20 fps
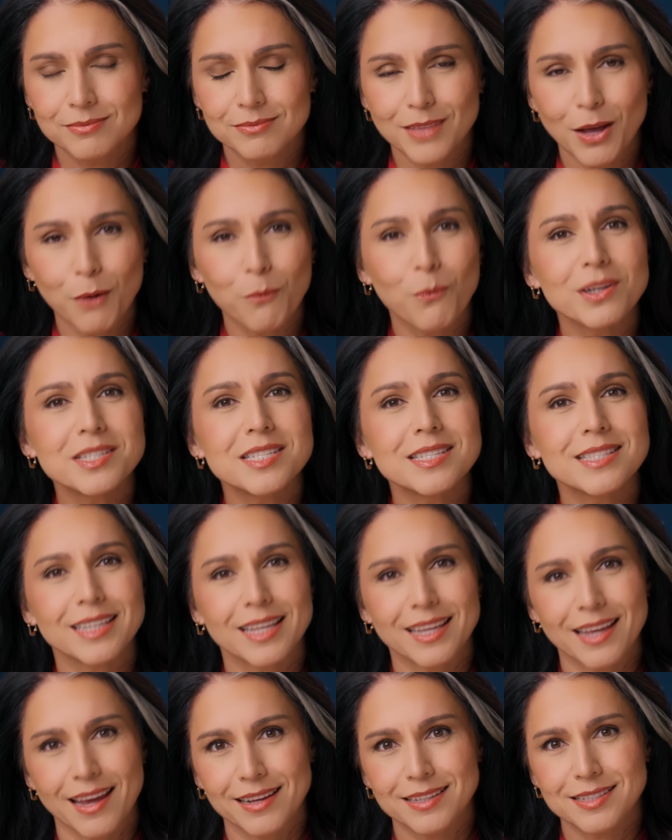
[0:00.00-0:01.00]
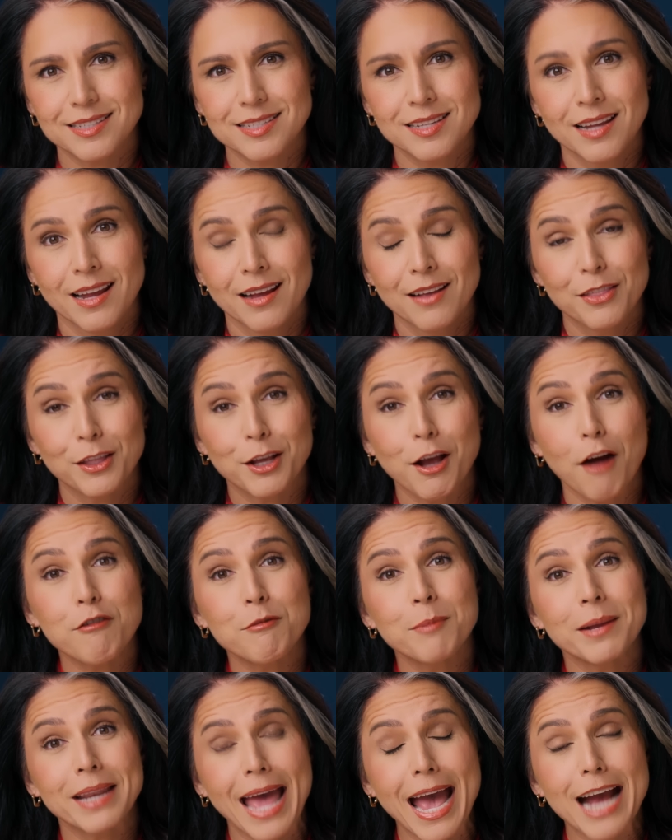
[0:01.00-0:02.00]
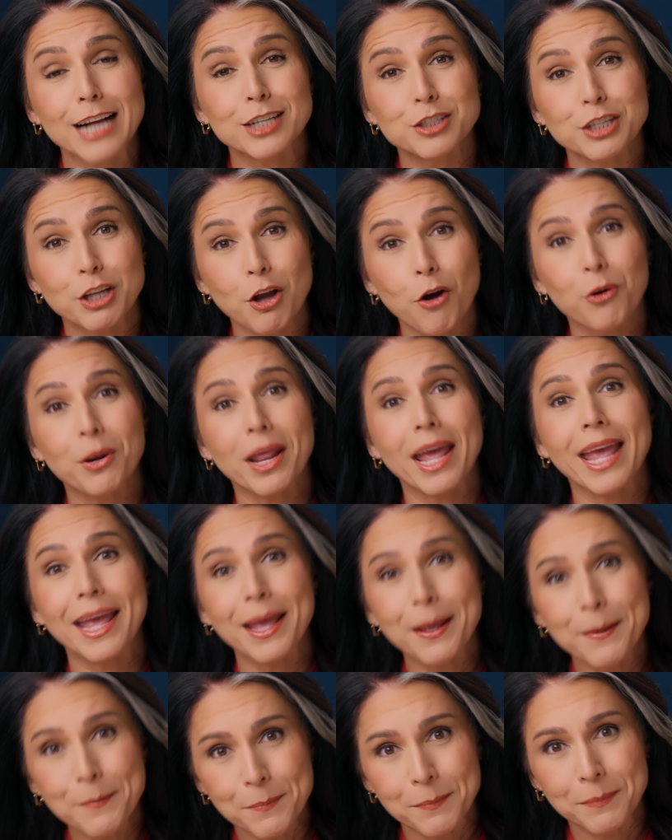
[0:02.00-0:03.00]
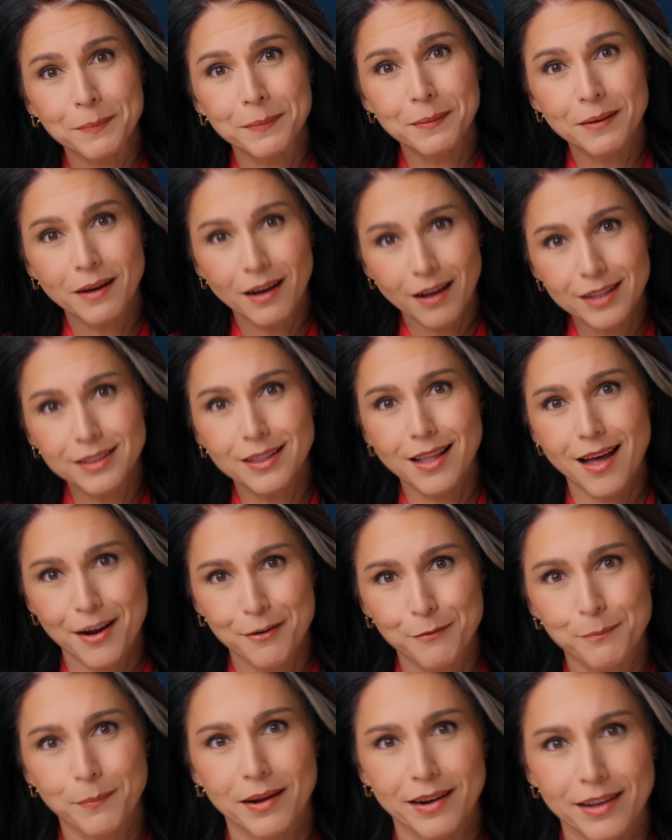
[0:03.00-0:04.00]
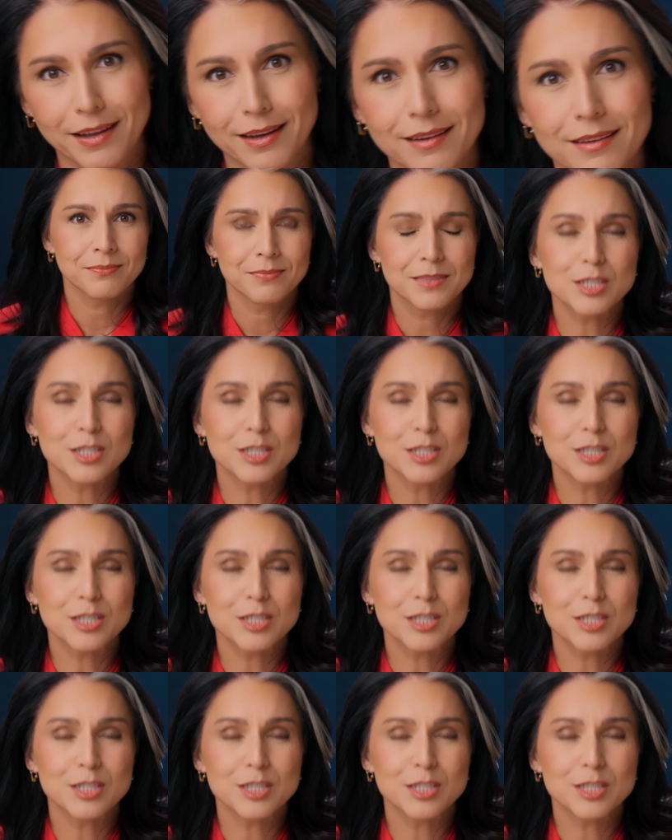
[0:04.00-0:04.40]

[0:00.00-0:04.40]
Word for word: that wasn't the case. The government actually owed him a lot of money.